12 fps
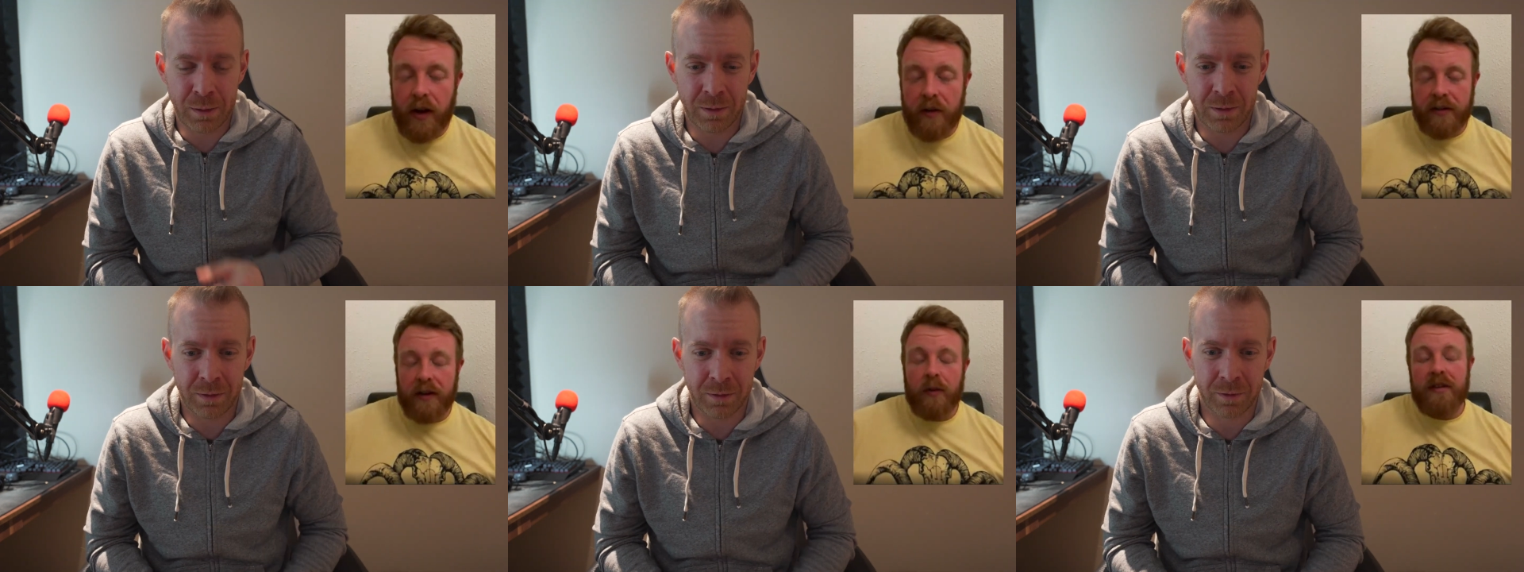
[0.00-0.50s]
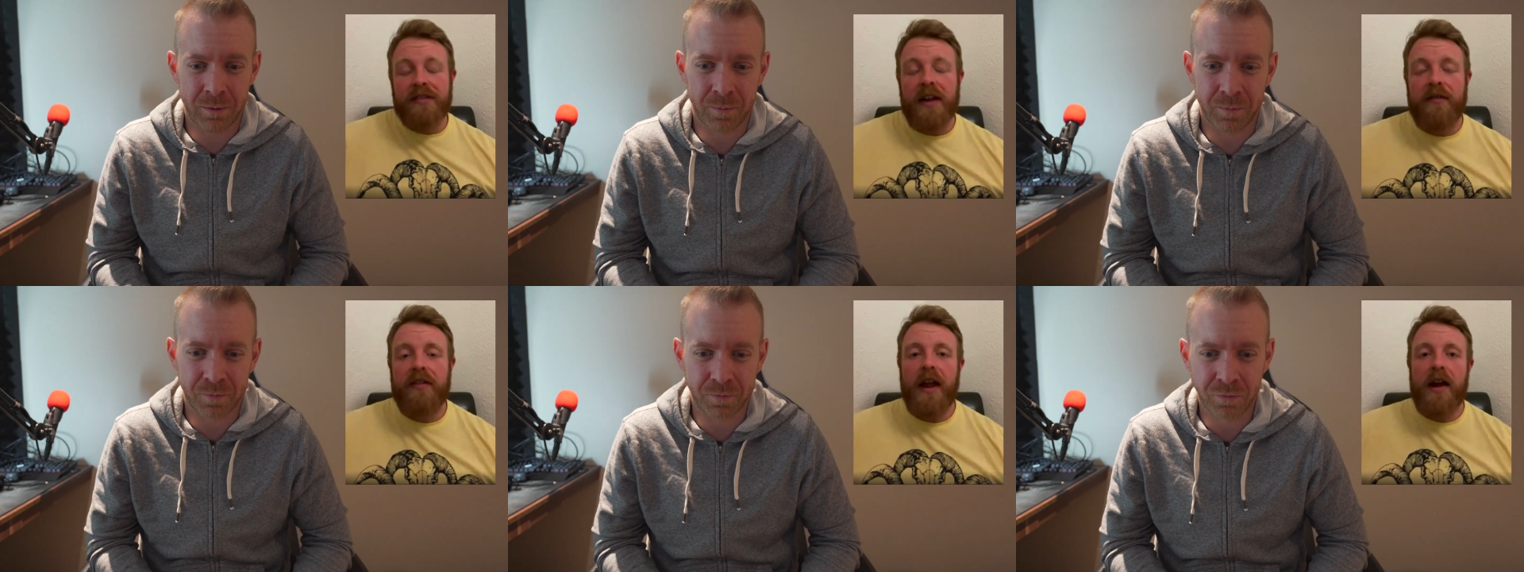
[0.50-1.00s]
Speaker 1: It was like, well, the
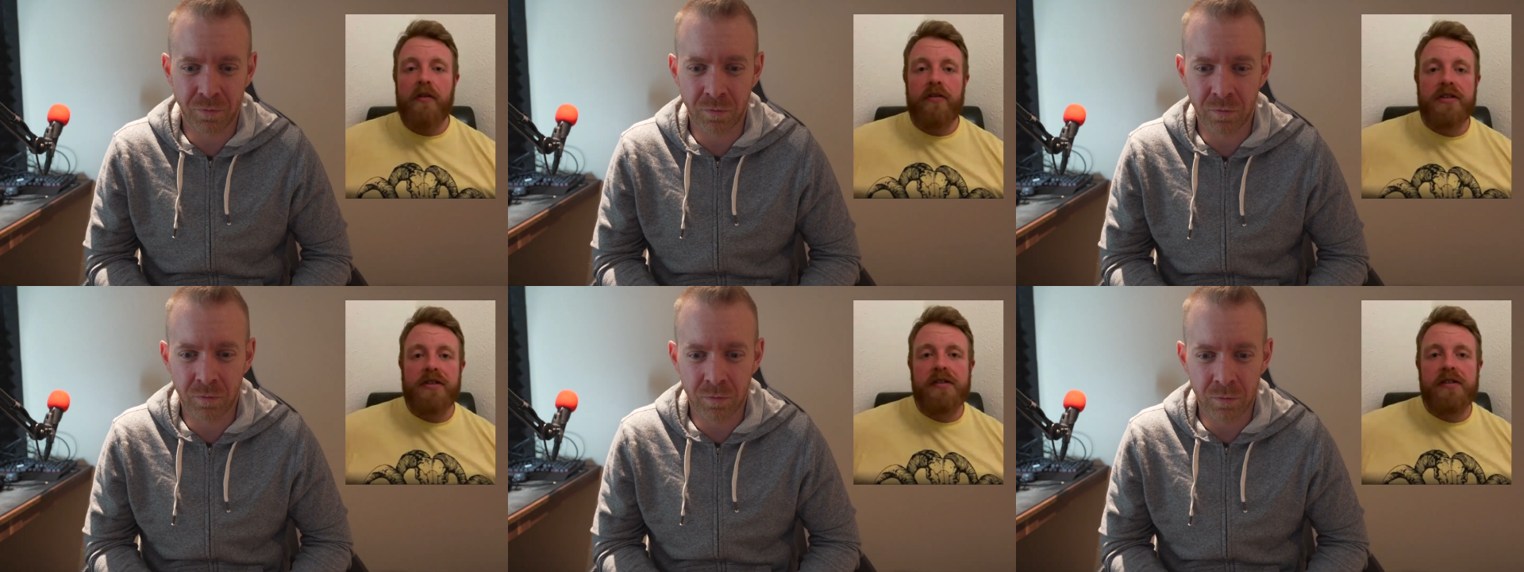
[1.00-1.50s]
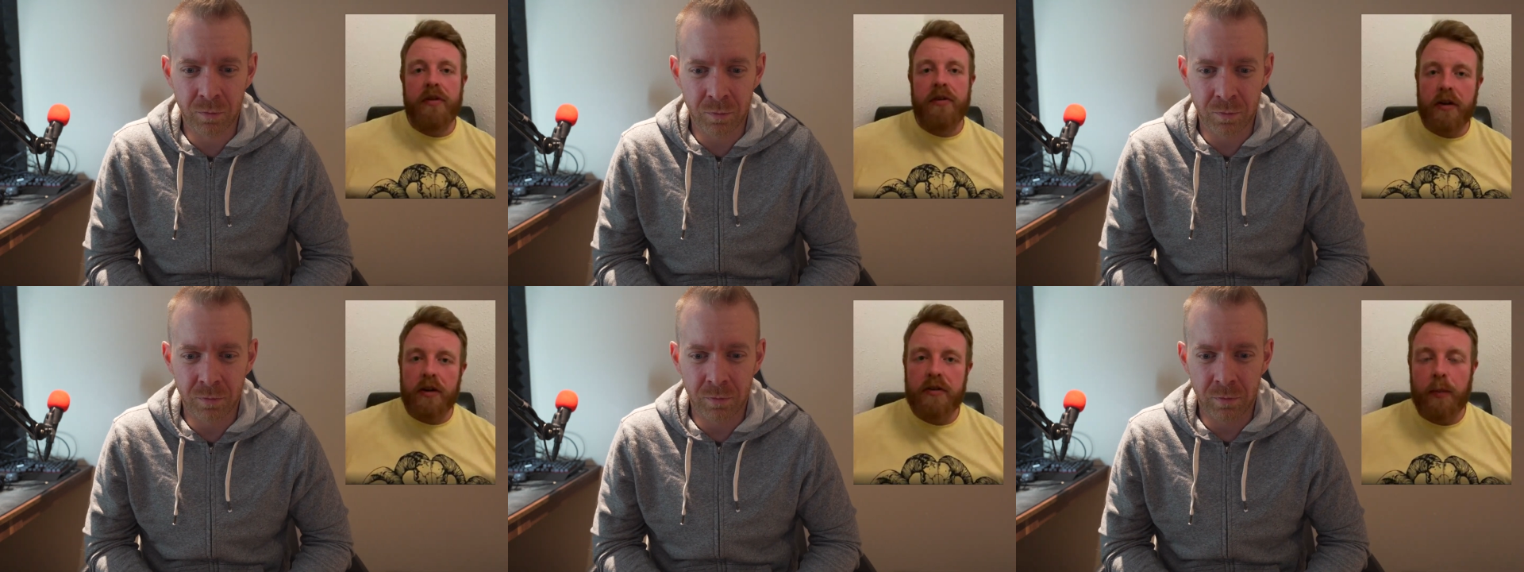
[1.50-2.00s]
seven day average is we're in
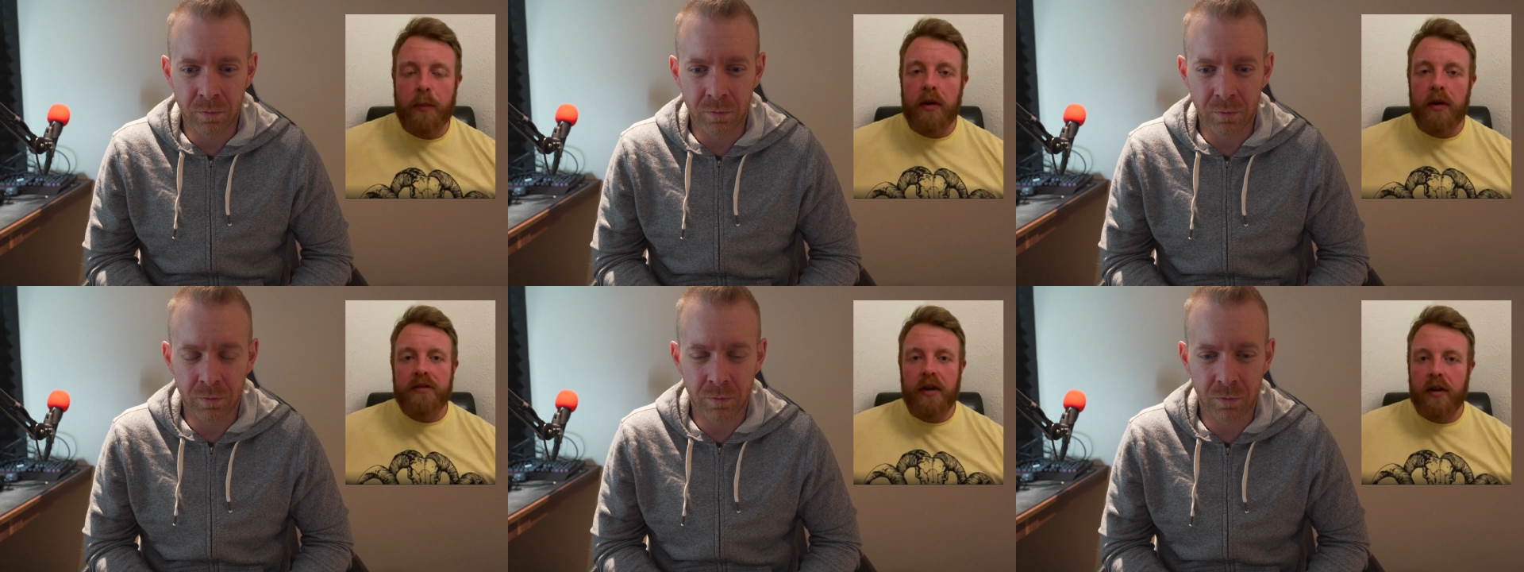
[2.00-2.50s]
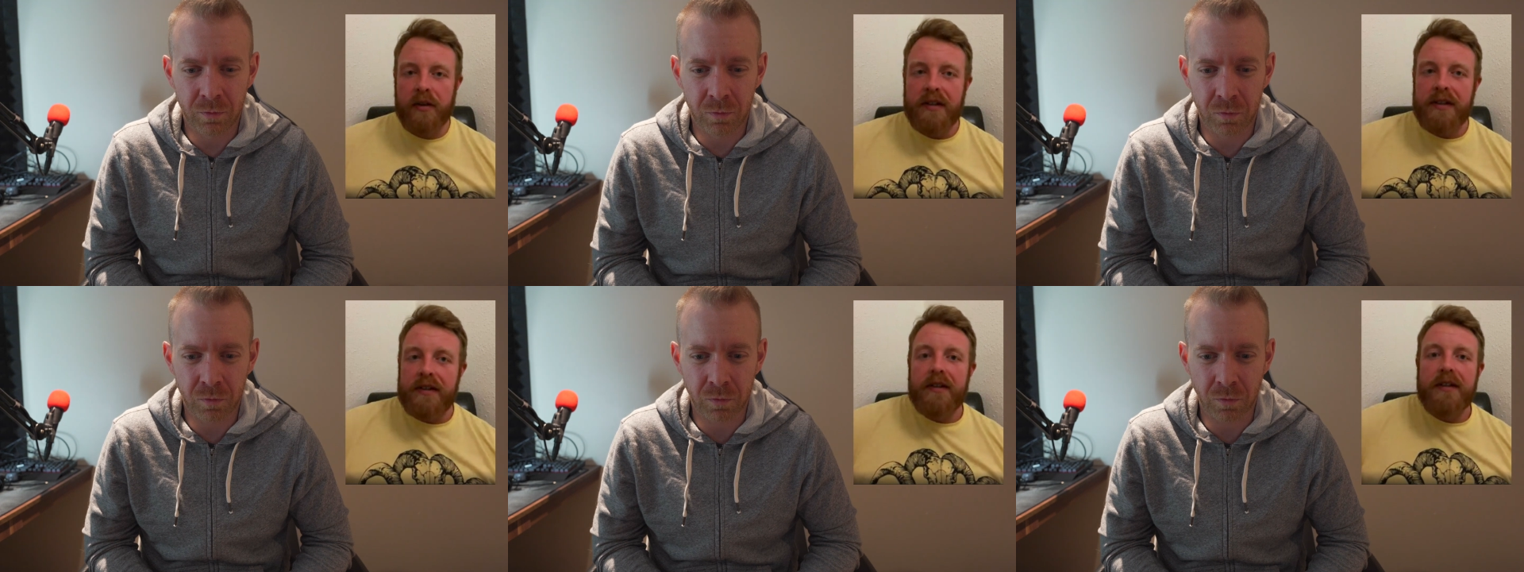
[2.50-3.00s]
a good spot. So,
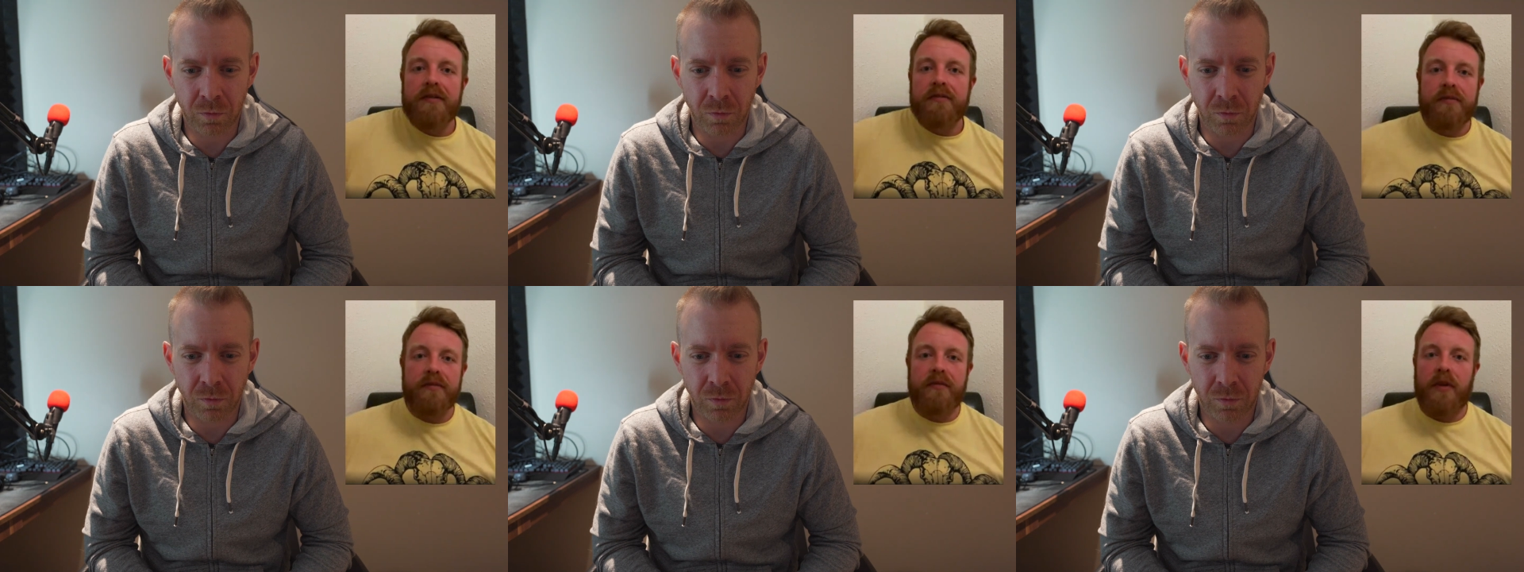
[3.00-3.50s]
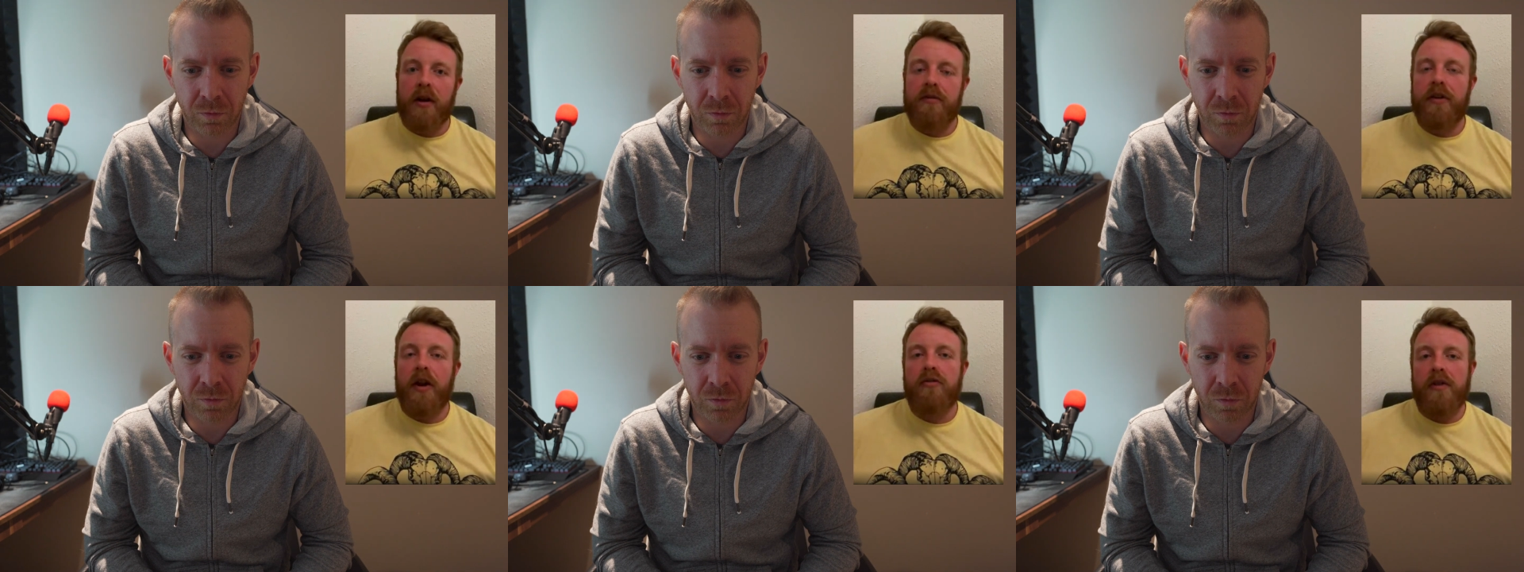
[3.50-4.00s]
no
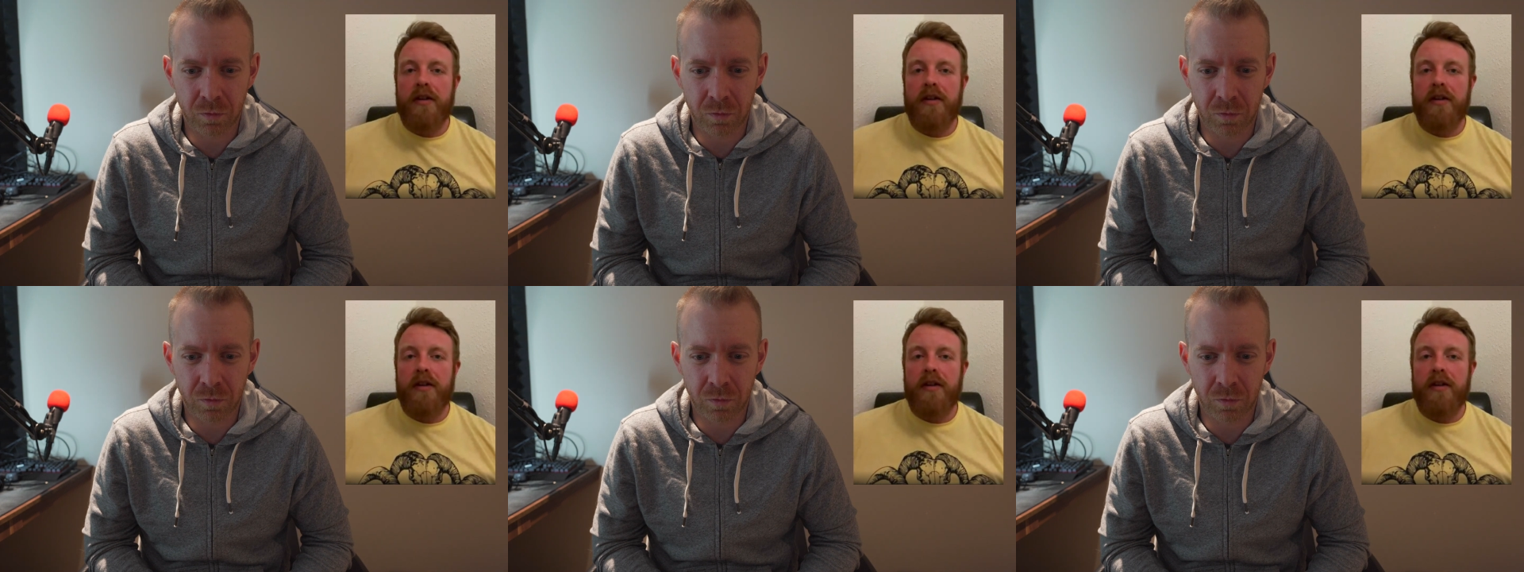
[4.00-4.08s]
no